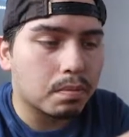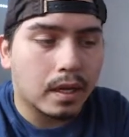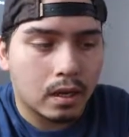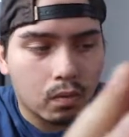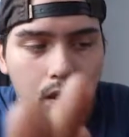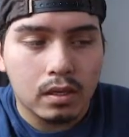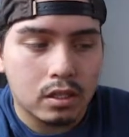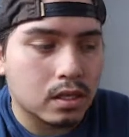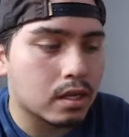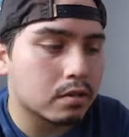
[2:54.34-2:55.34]
black and white and
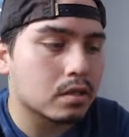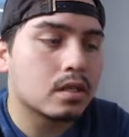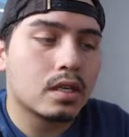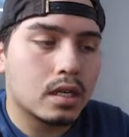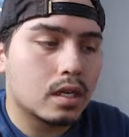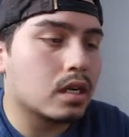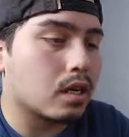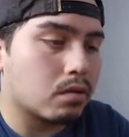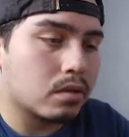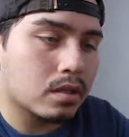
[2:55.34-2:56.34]
just color.
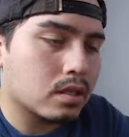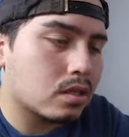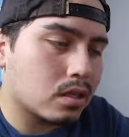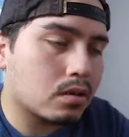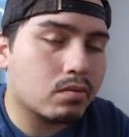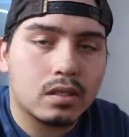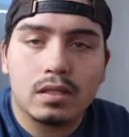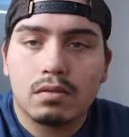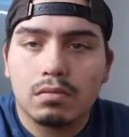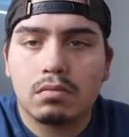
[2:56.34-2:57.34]
It
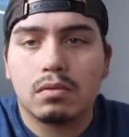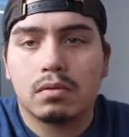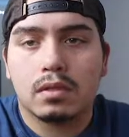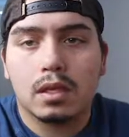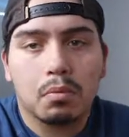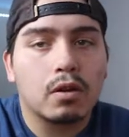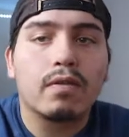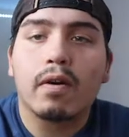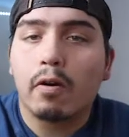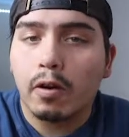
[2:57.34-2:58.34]
was somewhat of
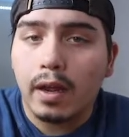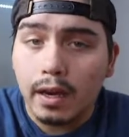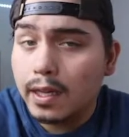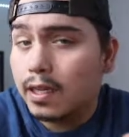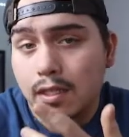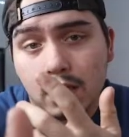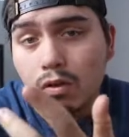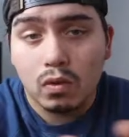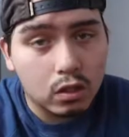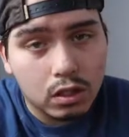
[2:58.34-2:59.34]
a hard edit because I
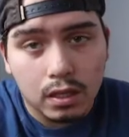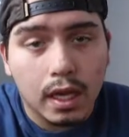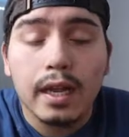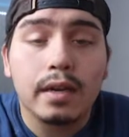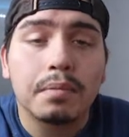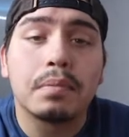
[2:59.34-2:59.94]
don't usually edit